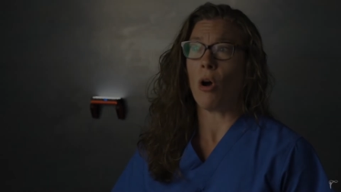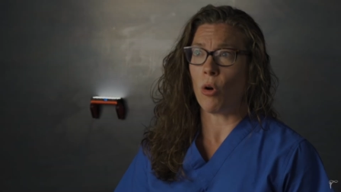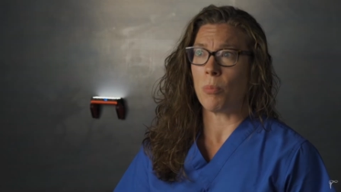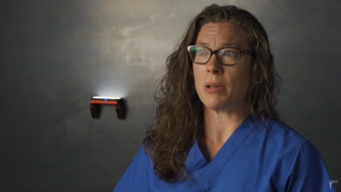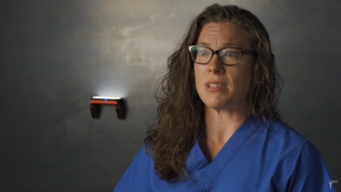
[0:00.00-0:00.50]

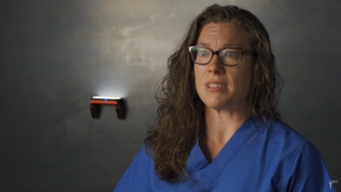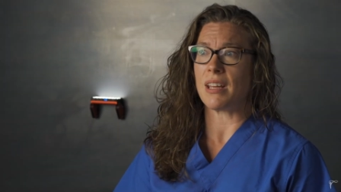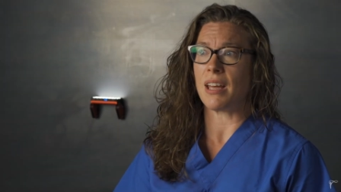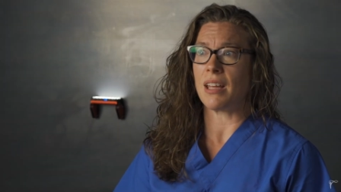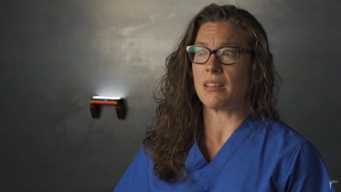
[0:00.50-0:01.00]
hope is
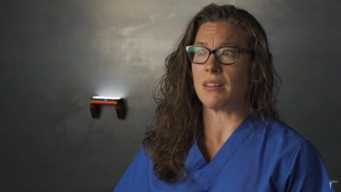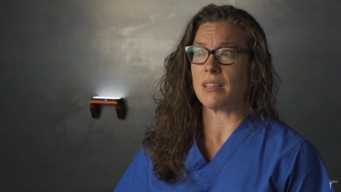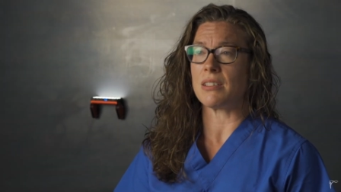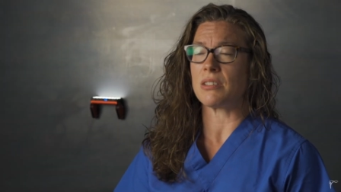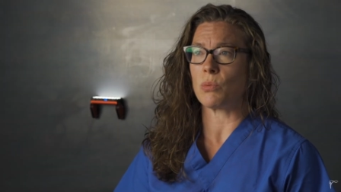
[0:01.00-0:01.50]
that
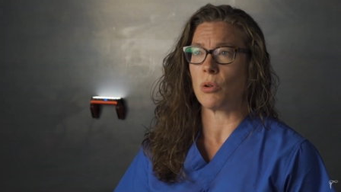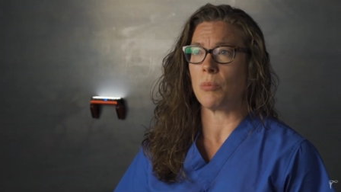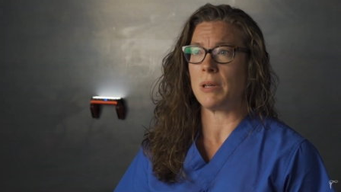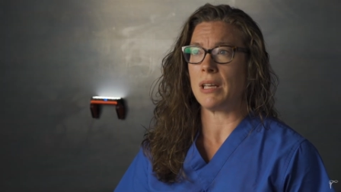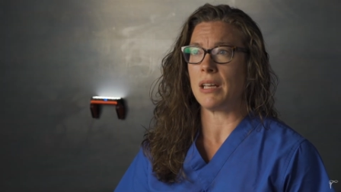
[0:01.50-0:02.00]
this will
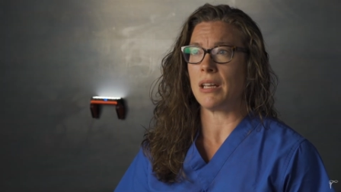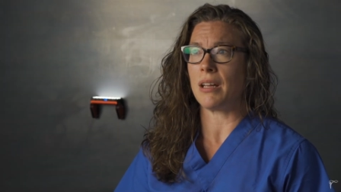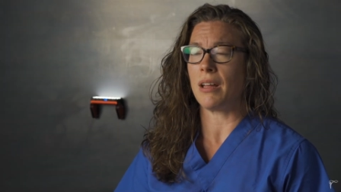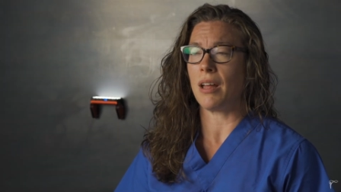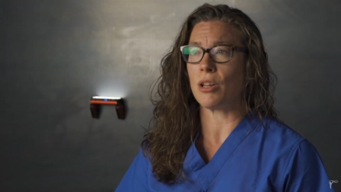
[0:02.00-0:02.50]

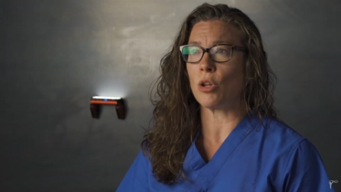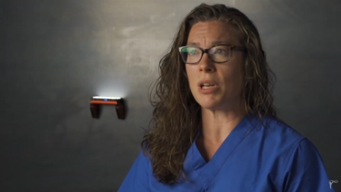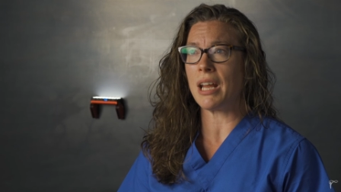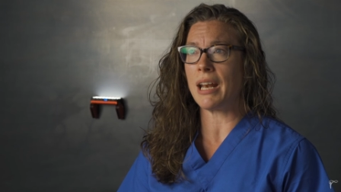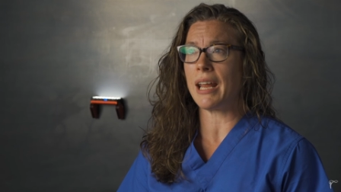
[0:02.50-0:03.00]
be
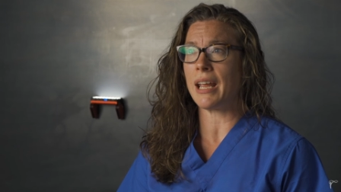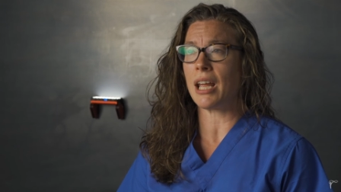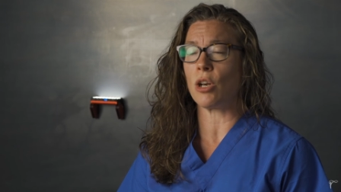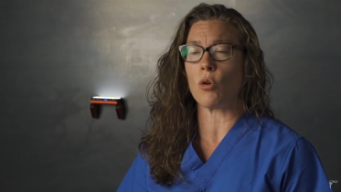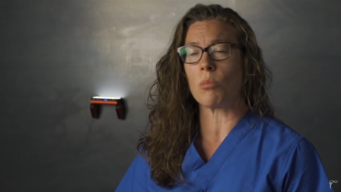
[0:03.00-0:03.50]
illuminating
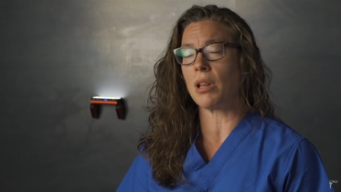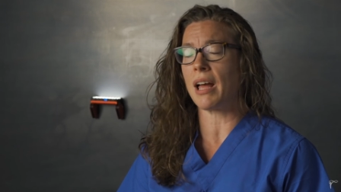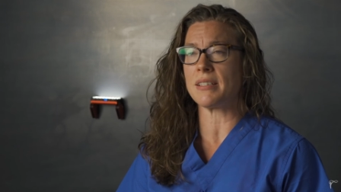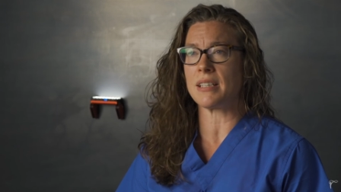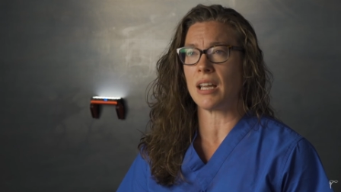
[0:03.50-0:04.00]
and
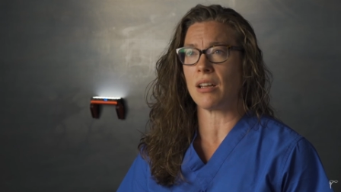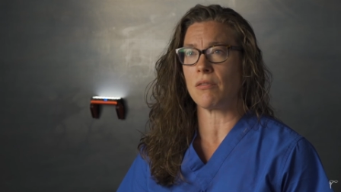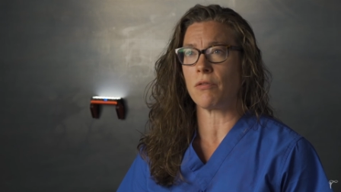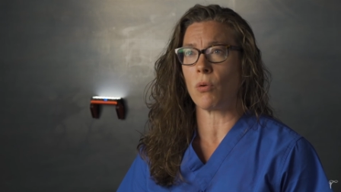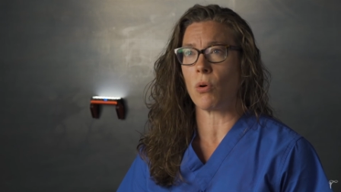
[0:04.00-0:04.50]
normalizing
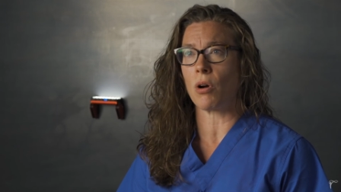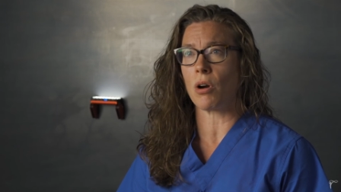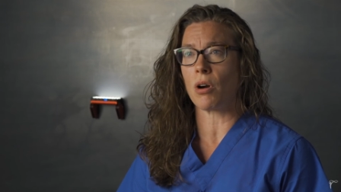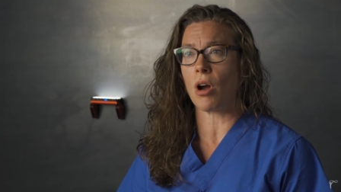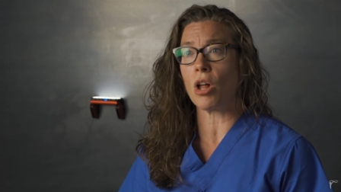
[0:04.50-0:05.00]

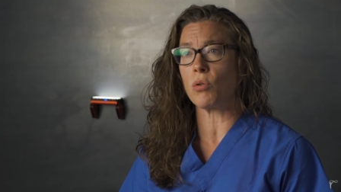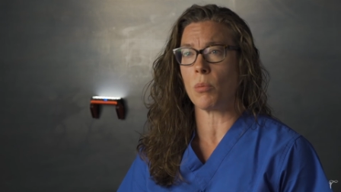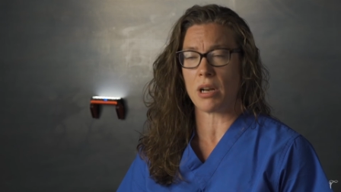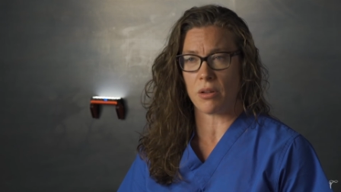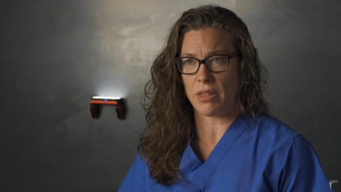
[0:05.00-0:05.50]
for all the
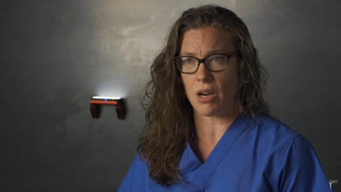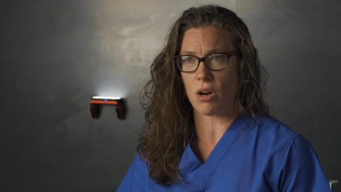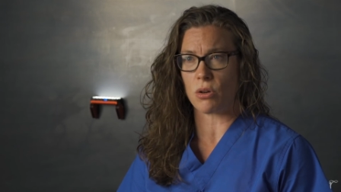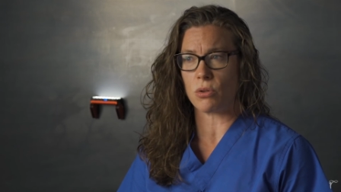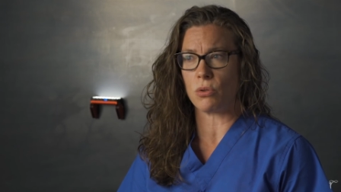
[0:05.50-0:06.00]
women out
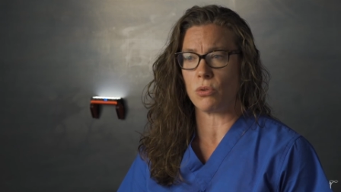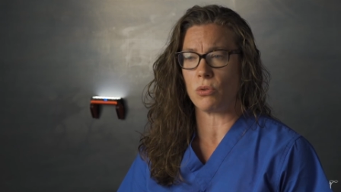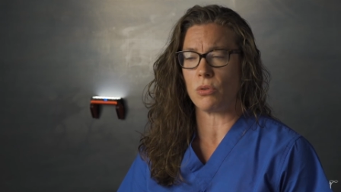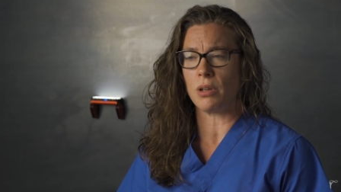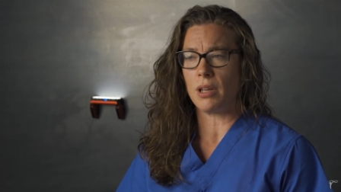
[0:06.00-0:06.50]
there
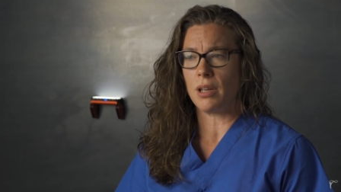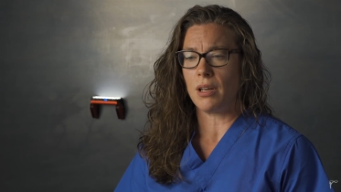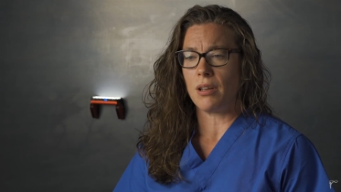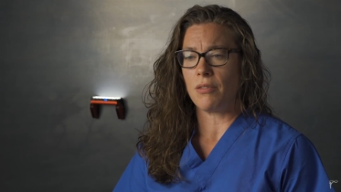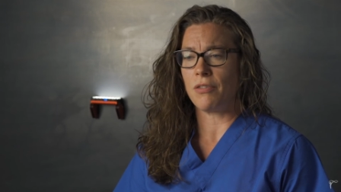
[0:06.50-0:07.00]
who
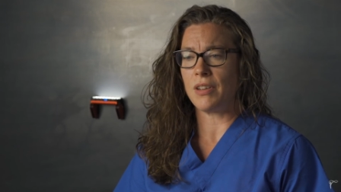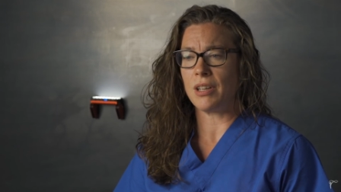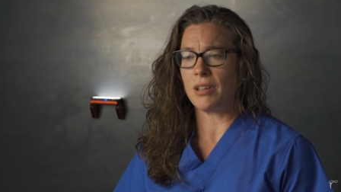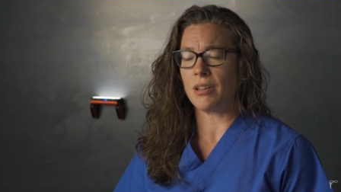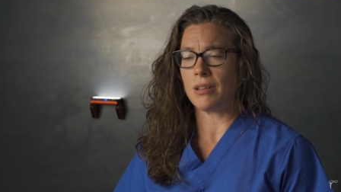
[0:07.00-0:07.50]

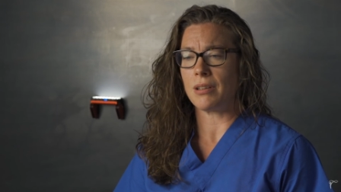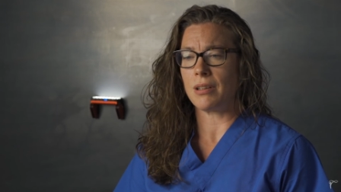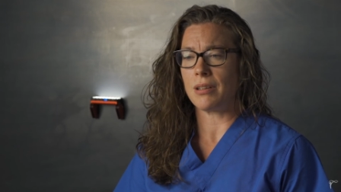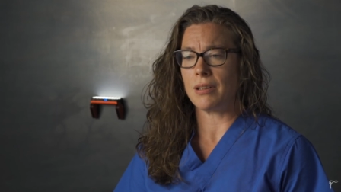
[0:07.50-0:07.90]
feel